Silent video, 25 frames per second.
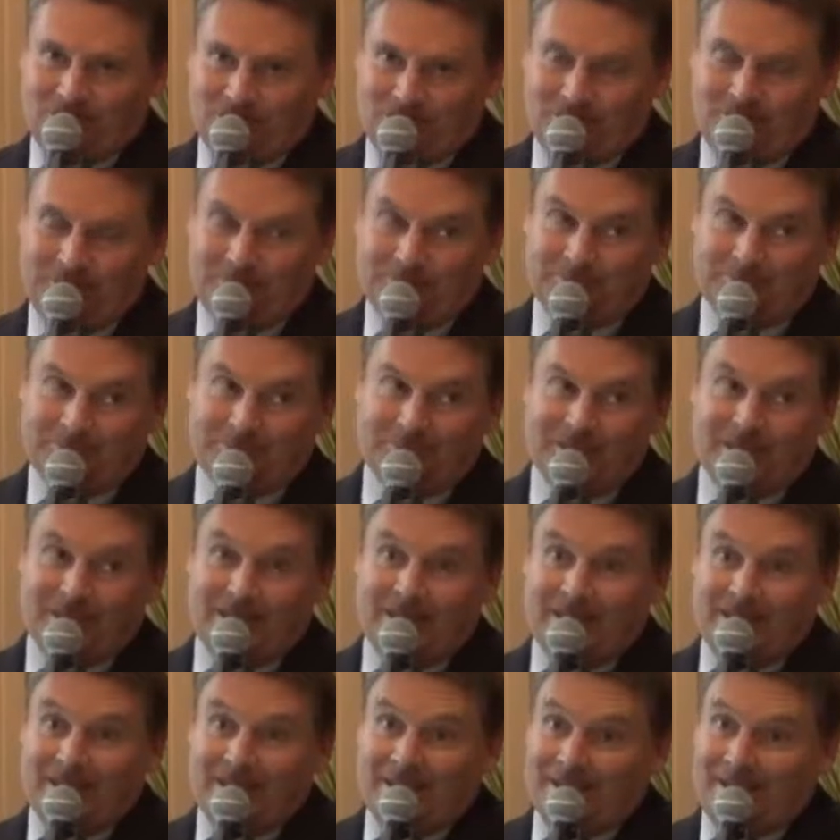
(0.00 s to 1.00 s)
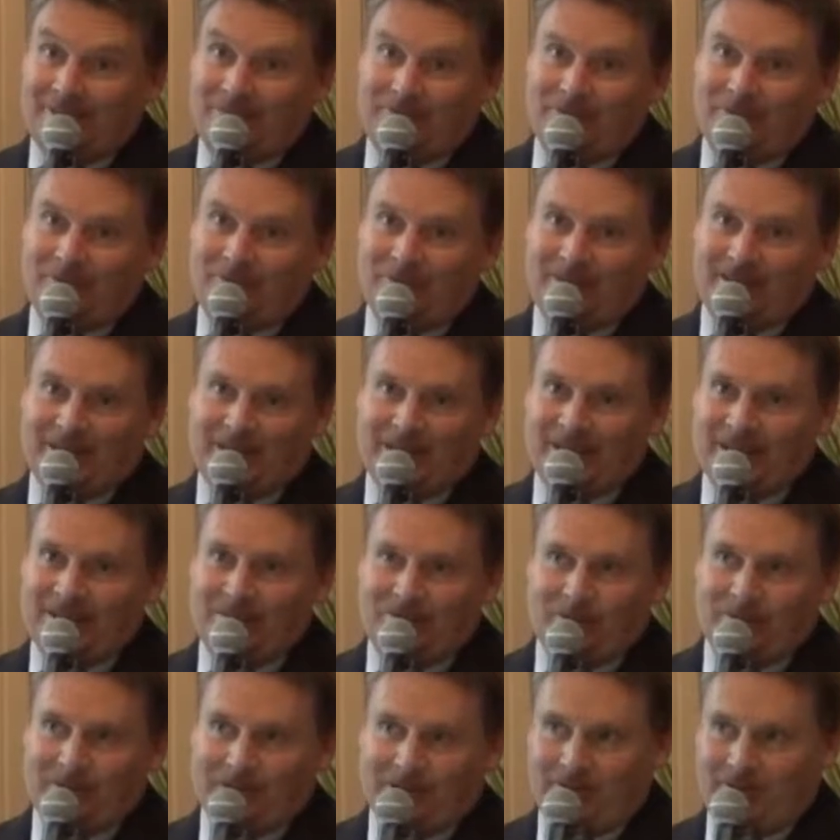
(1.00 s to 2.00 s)
all, from the age
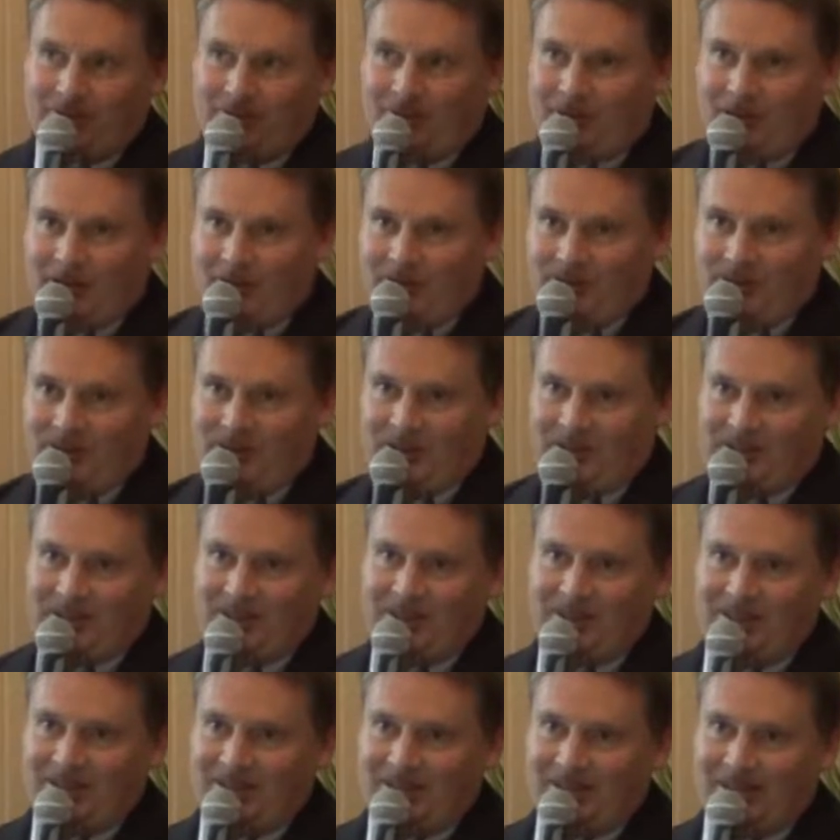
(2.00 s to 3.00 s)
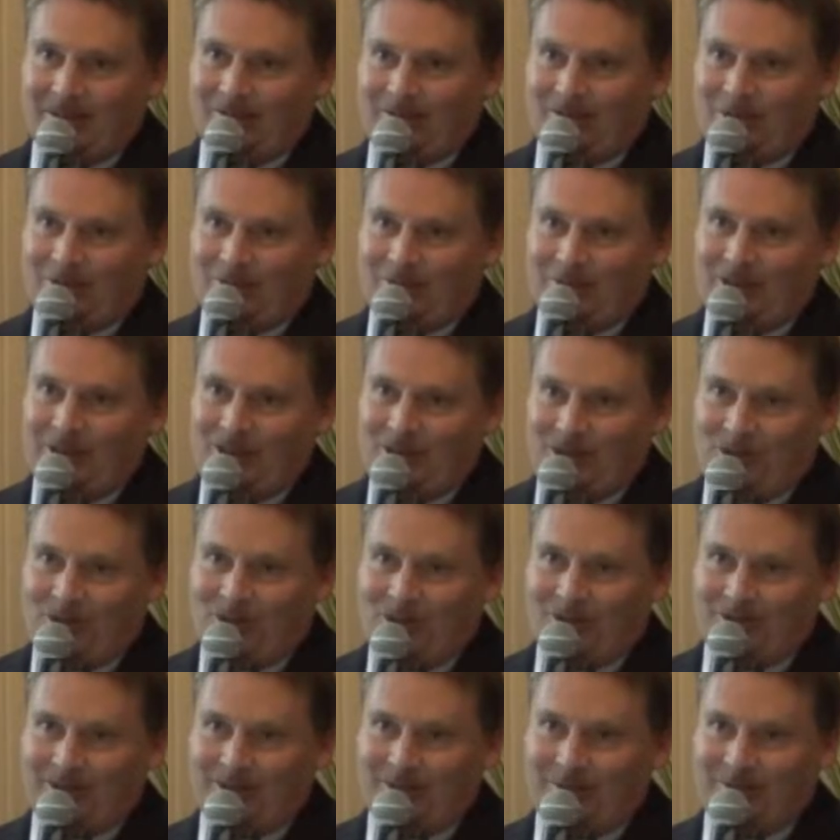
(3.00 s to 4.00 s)
of about 5 or 6, isn't that what we're
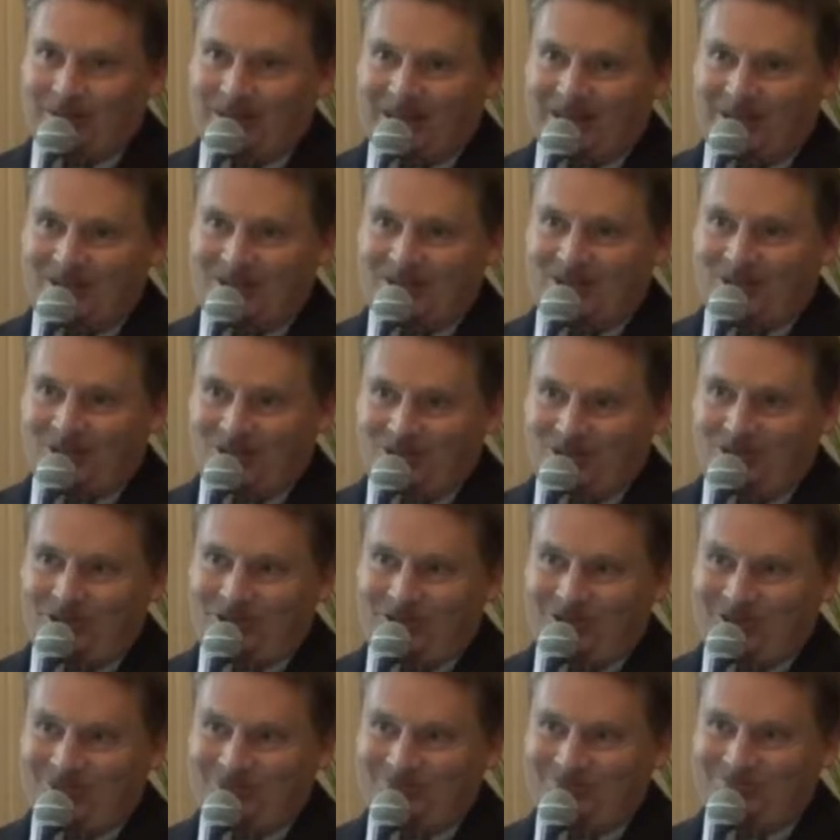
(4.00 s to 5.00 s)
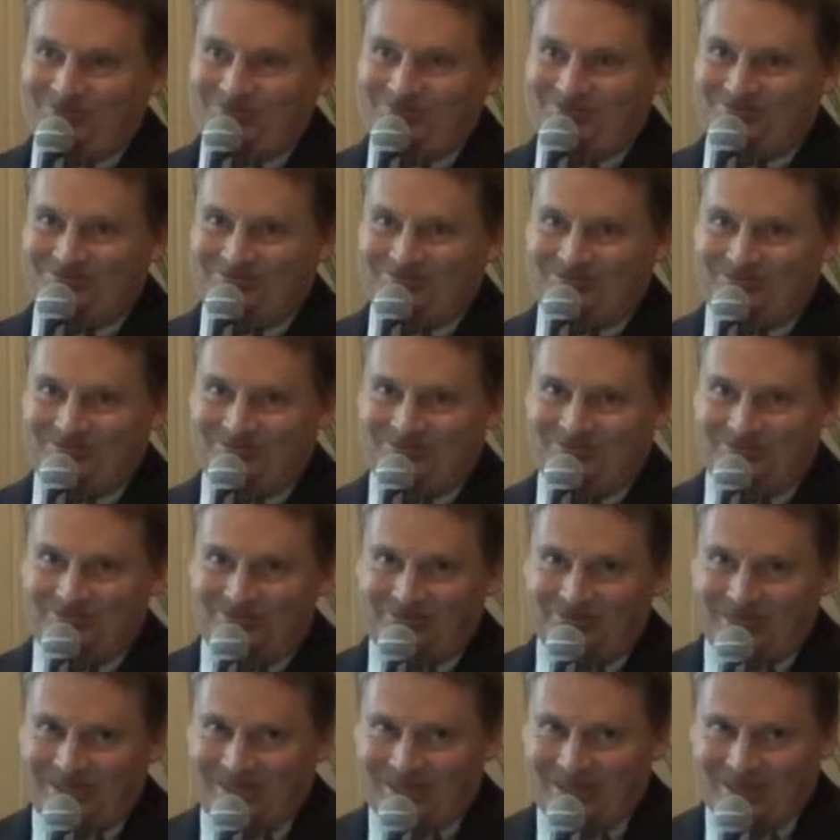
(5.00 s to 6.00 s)
taught that banks do?
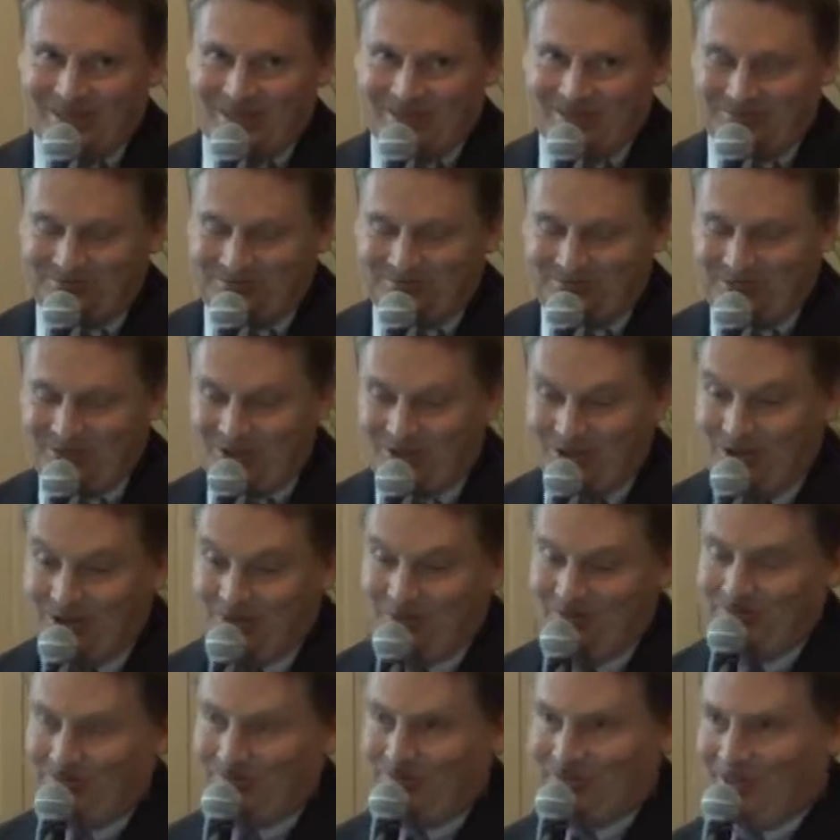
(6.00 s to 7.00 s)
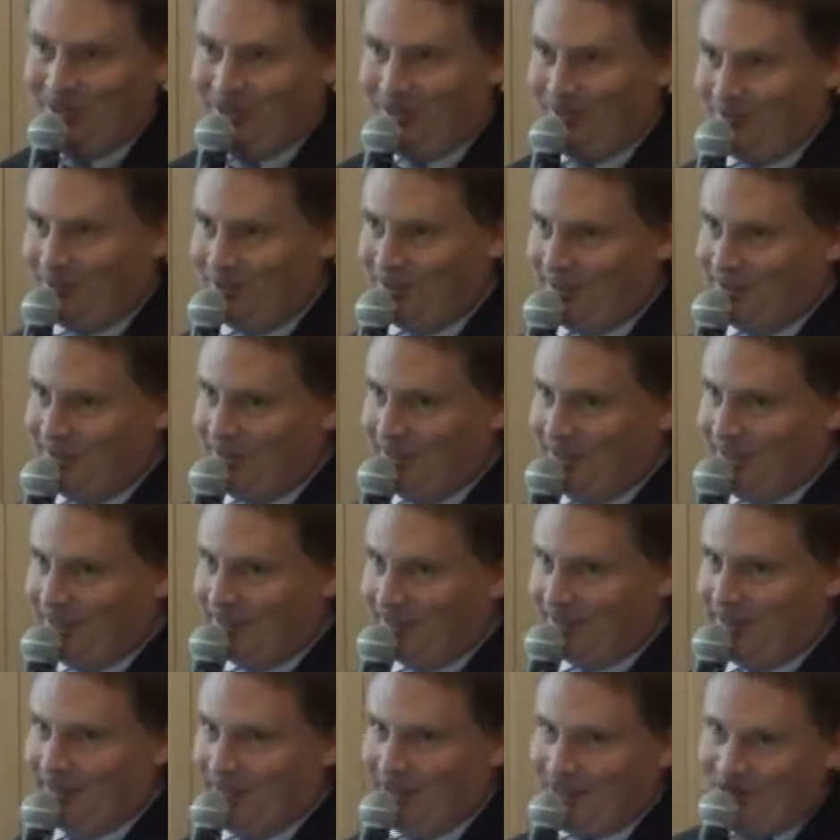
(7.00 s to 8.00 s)
Yeah. So with the Need
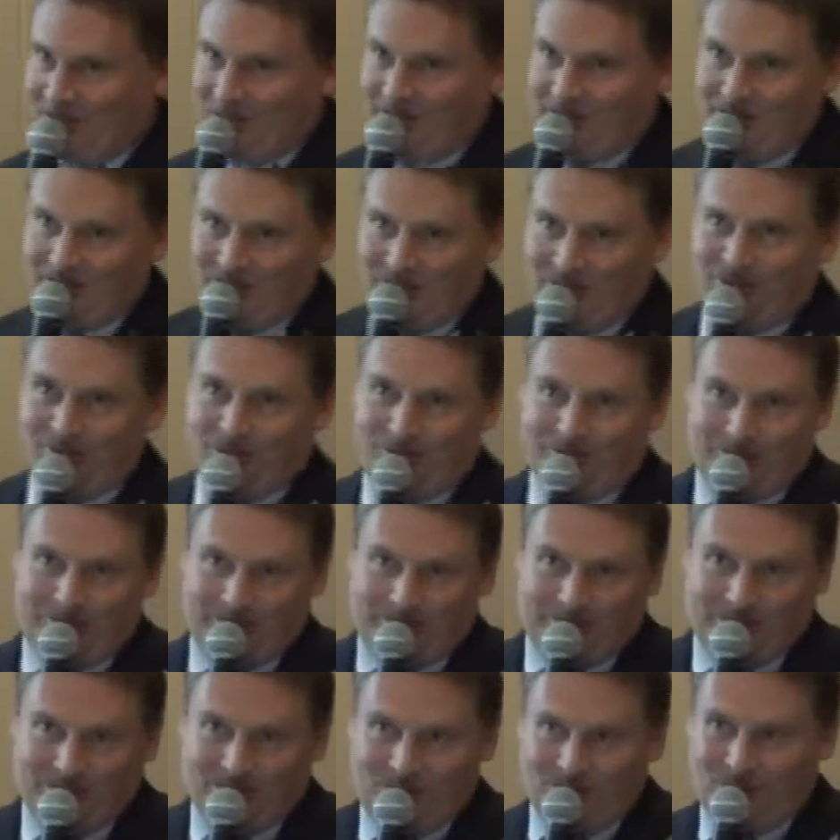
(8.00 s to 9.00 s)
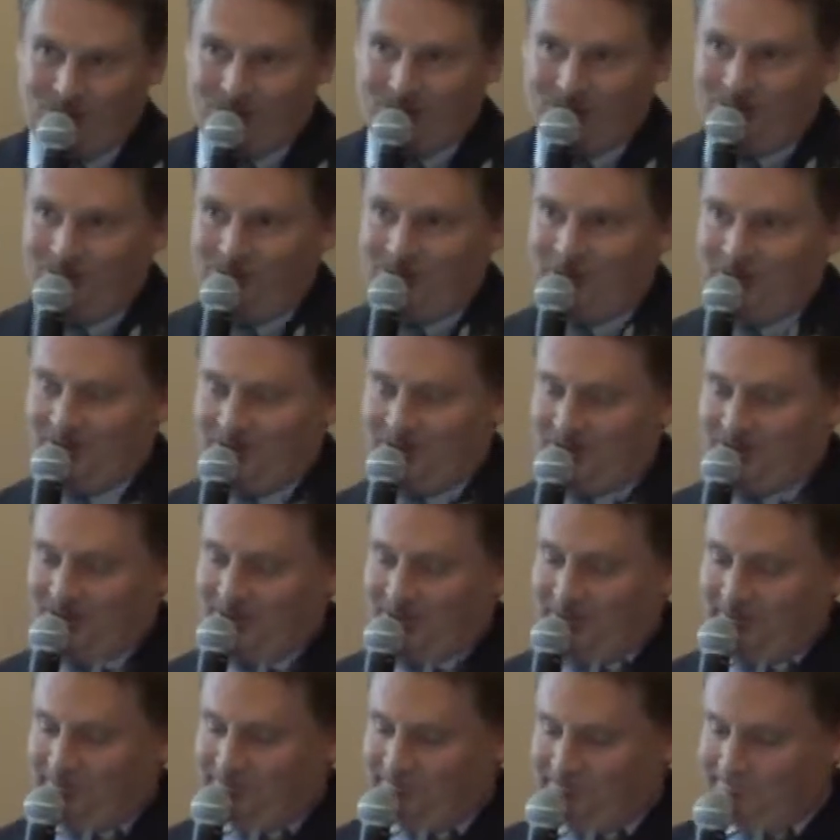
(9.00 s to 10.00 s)
Act, they'll actually do what we've been taught all this
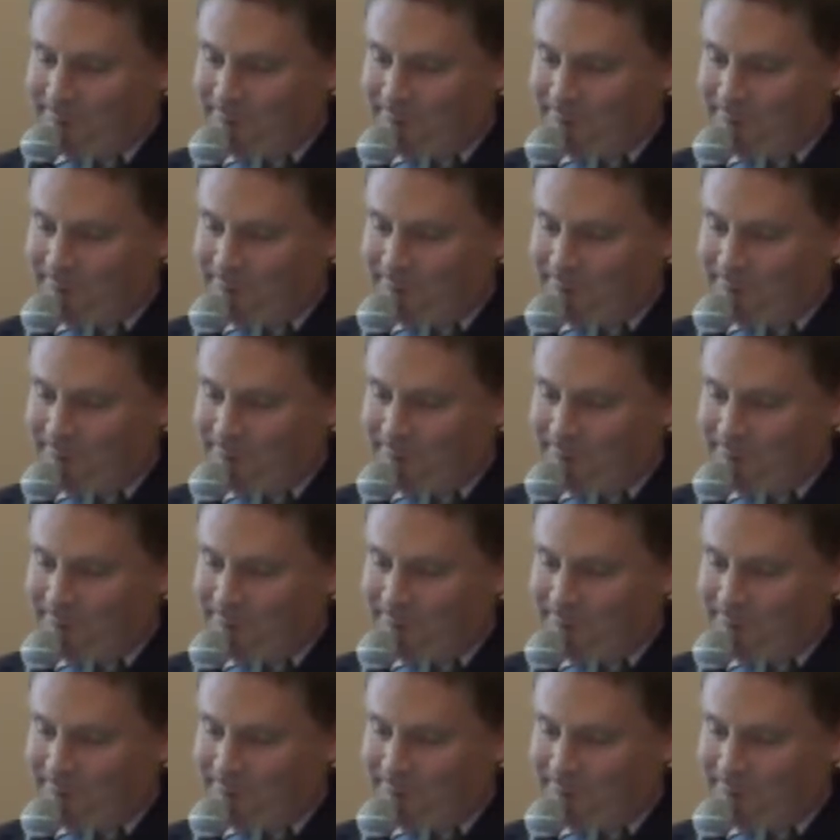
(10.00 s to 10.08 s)
time.